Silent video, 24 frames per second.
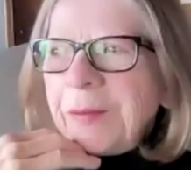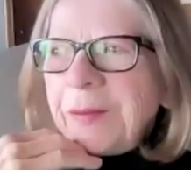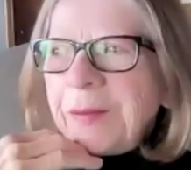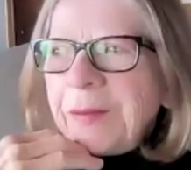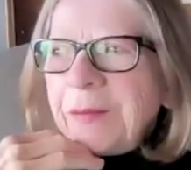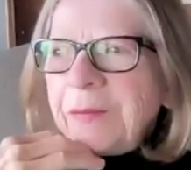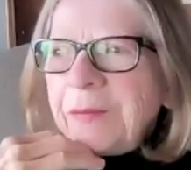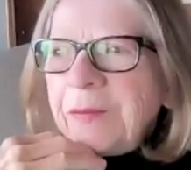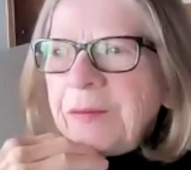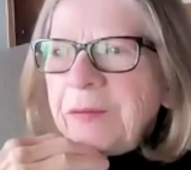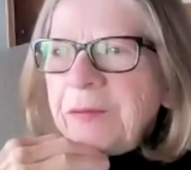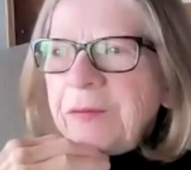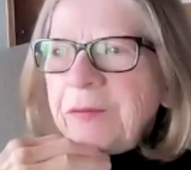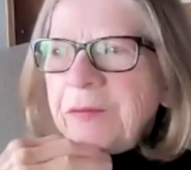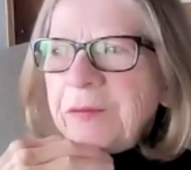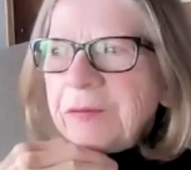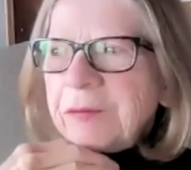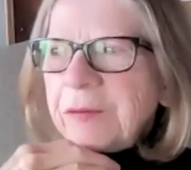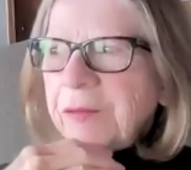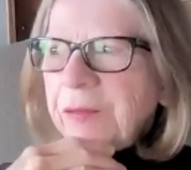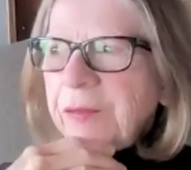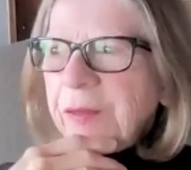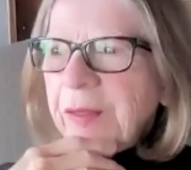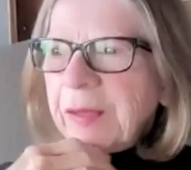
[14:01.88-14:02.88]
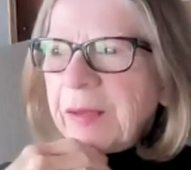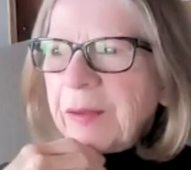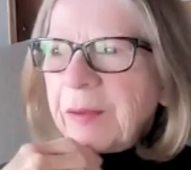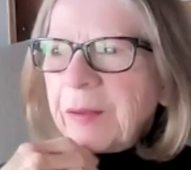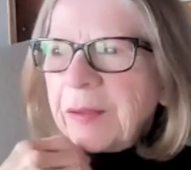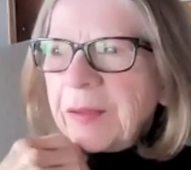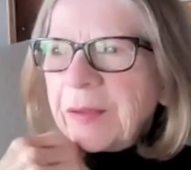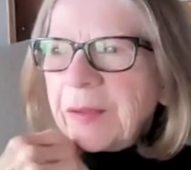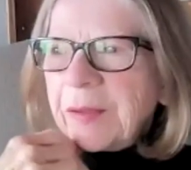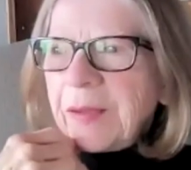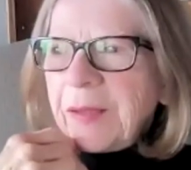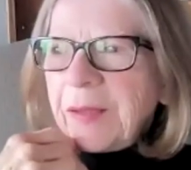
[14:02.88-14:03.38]
this is a
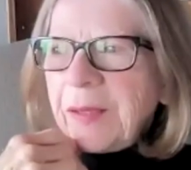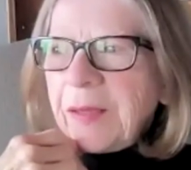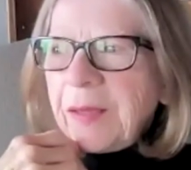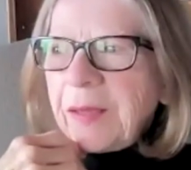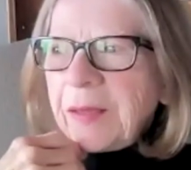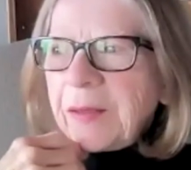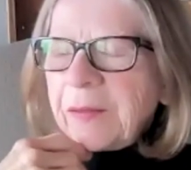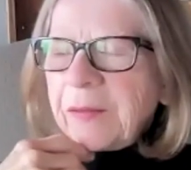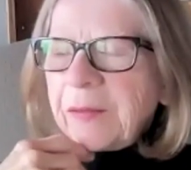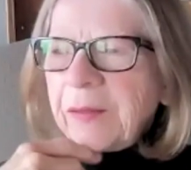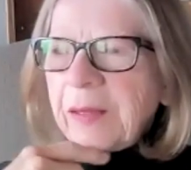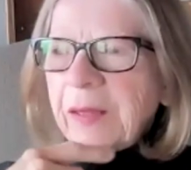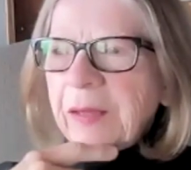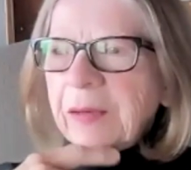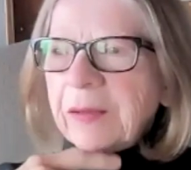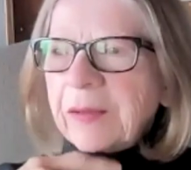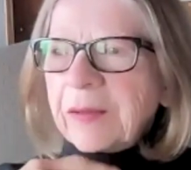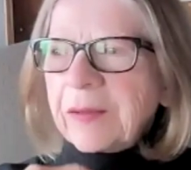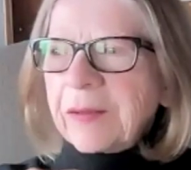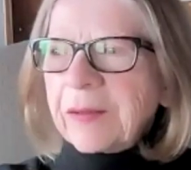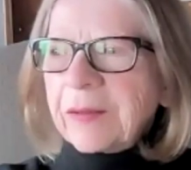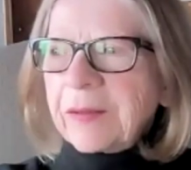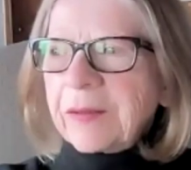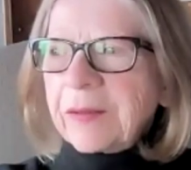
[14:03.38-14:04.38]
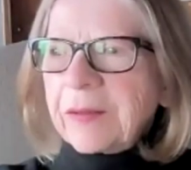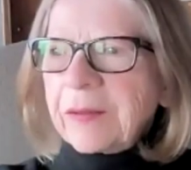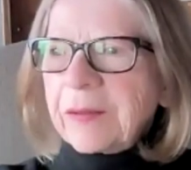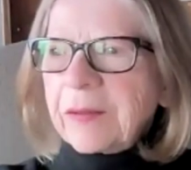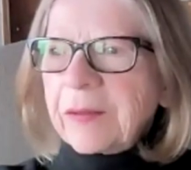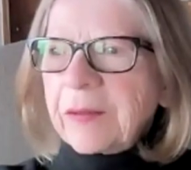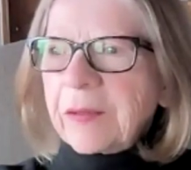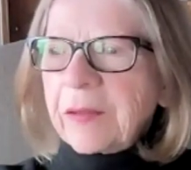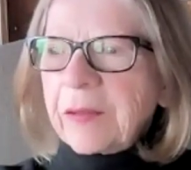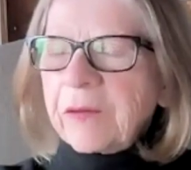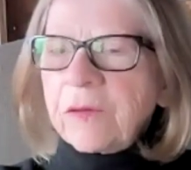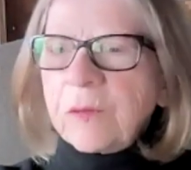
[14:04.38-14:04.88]
thing that,
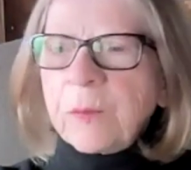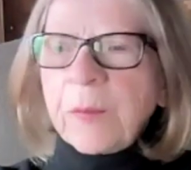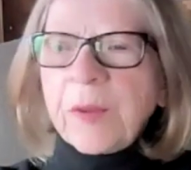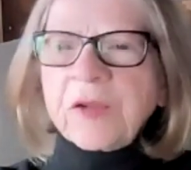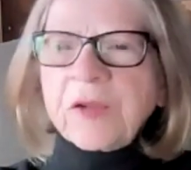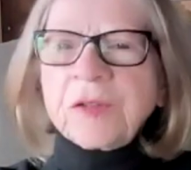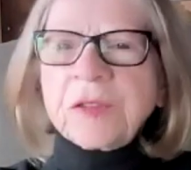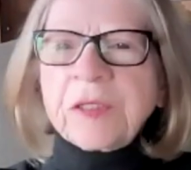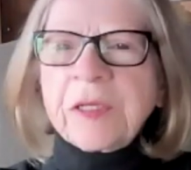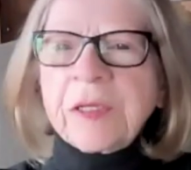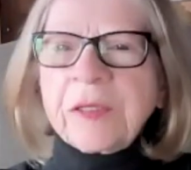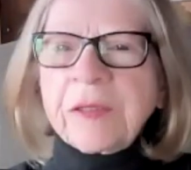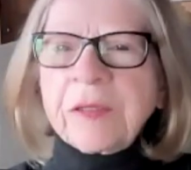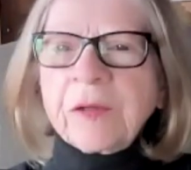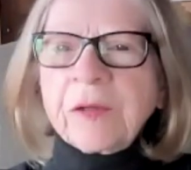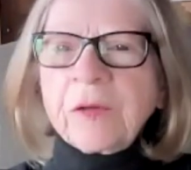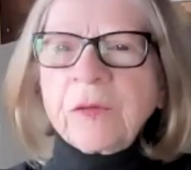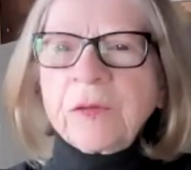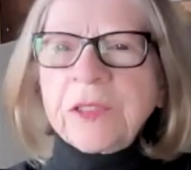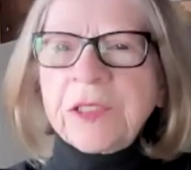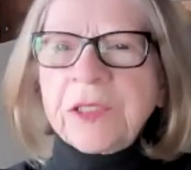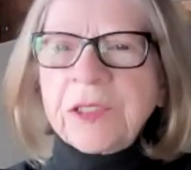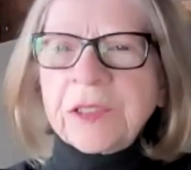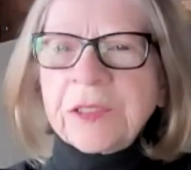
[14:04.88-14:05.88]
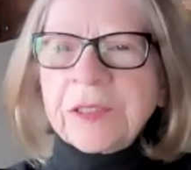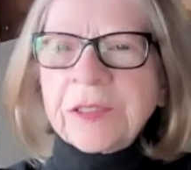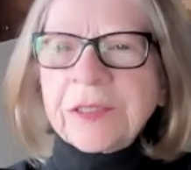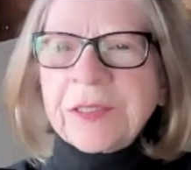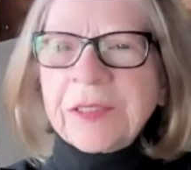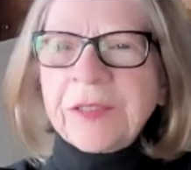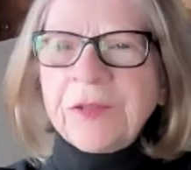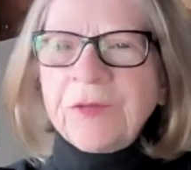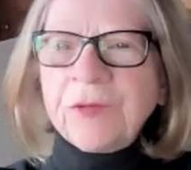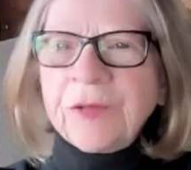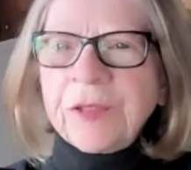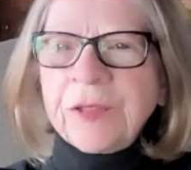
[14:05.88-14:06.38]
especially in the Christian
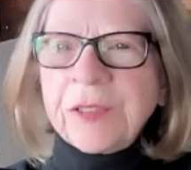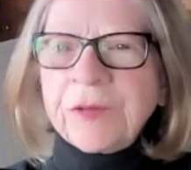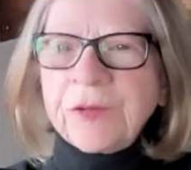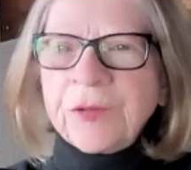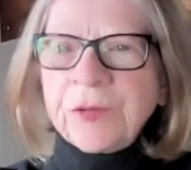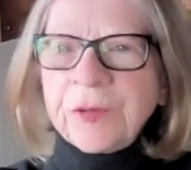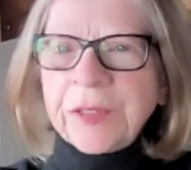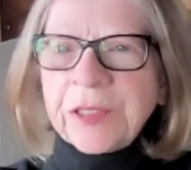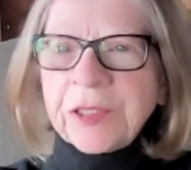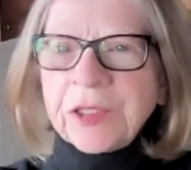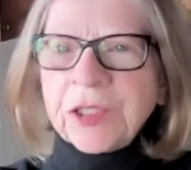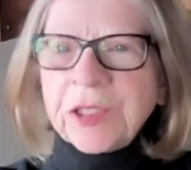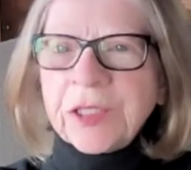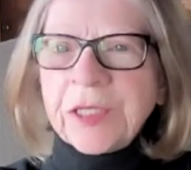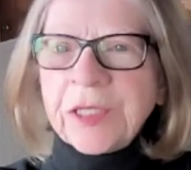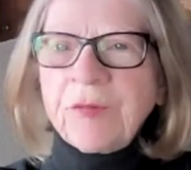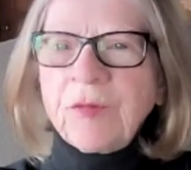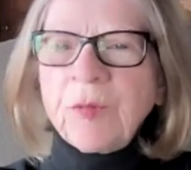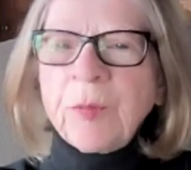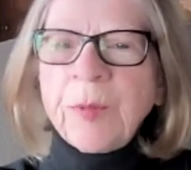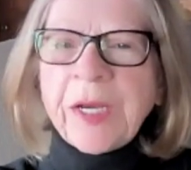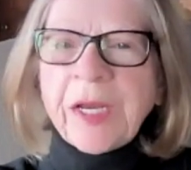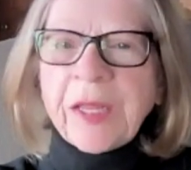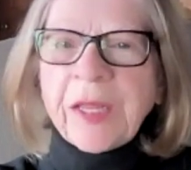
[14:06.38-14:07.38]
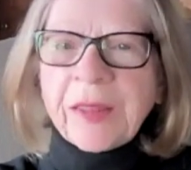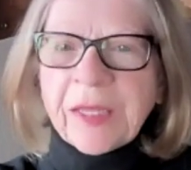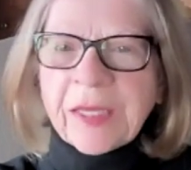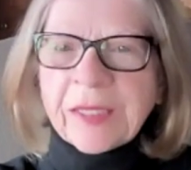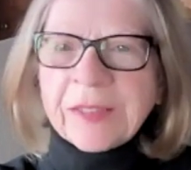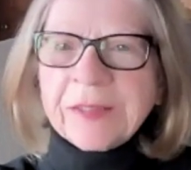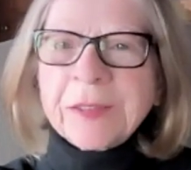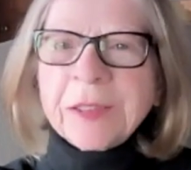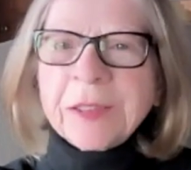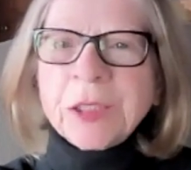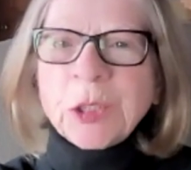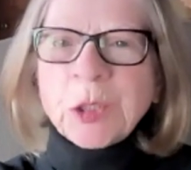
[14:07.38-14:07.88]
tradition, everybody
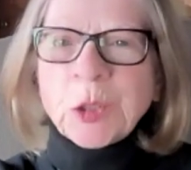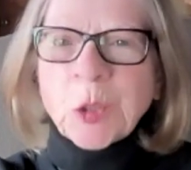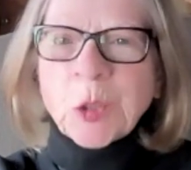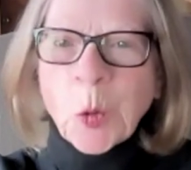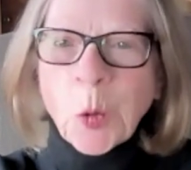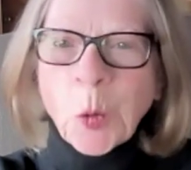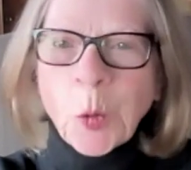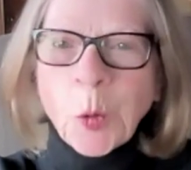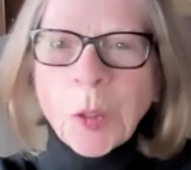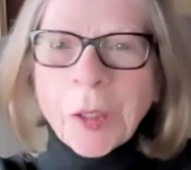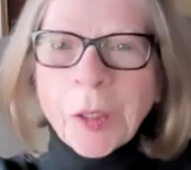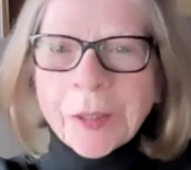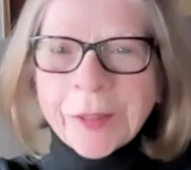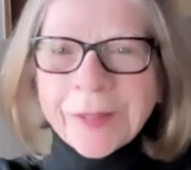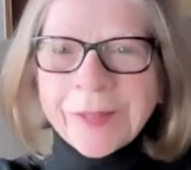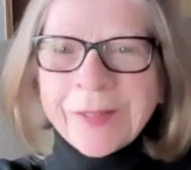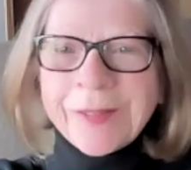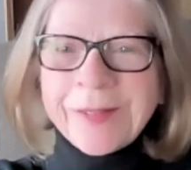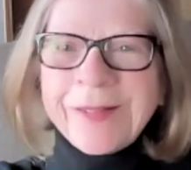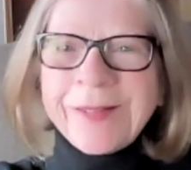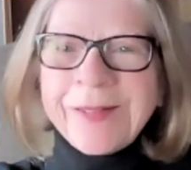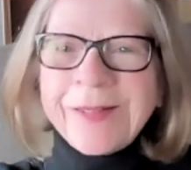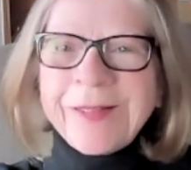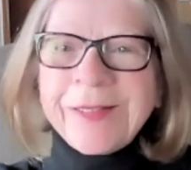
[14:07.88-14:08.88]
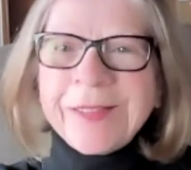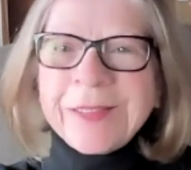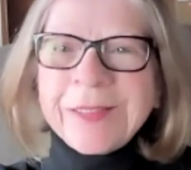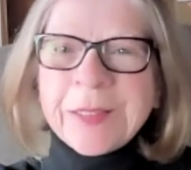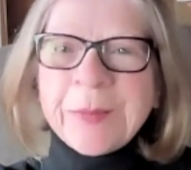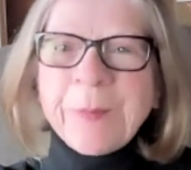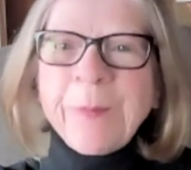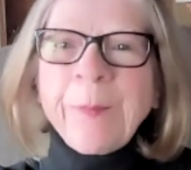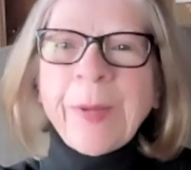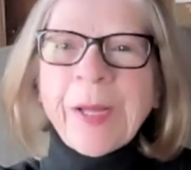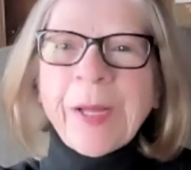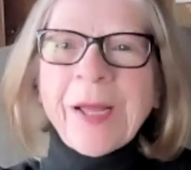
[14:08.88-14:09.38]
thinks the soul is
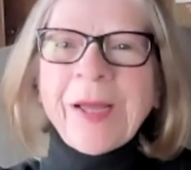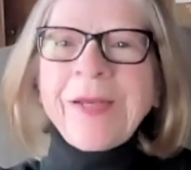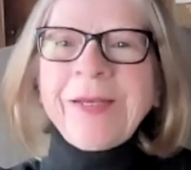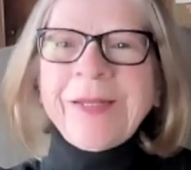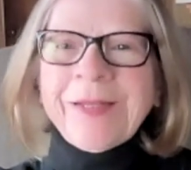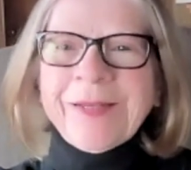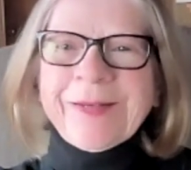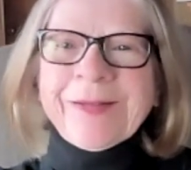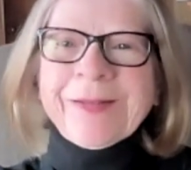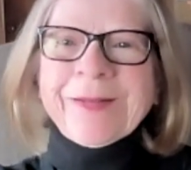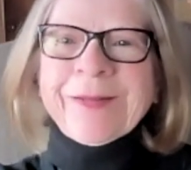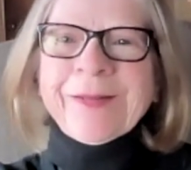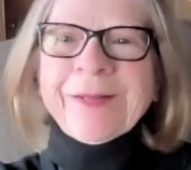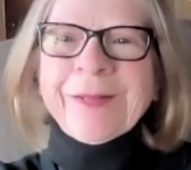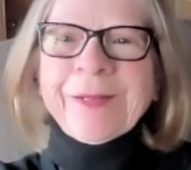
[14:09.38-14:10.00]
embodied.